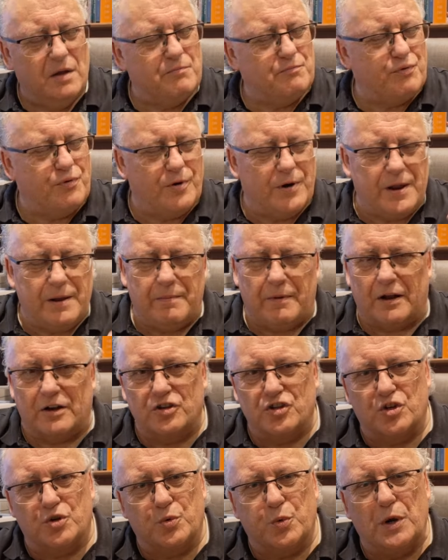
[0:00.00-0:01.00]
pretty
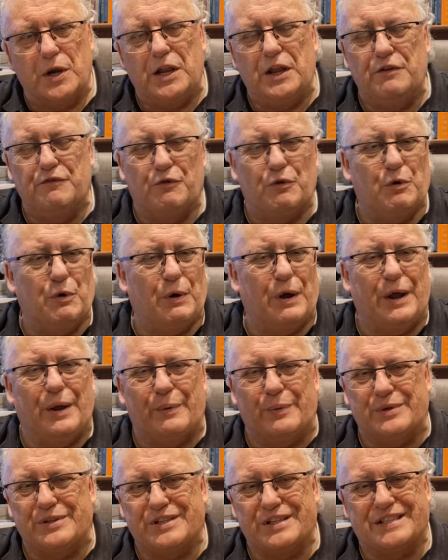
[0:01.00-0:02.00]
much 24
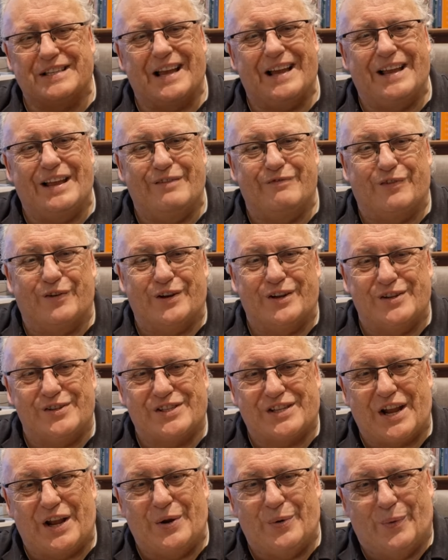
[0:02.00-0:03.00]
hours a day if I'd have
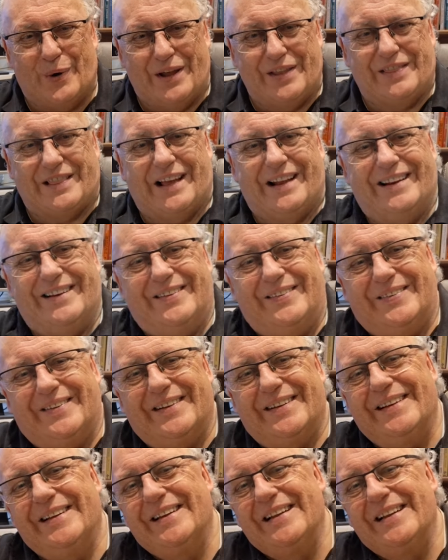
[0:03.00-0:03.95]
stayed awake that long.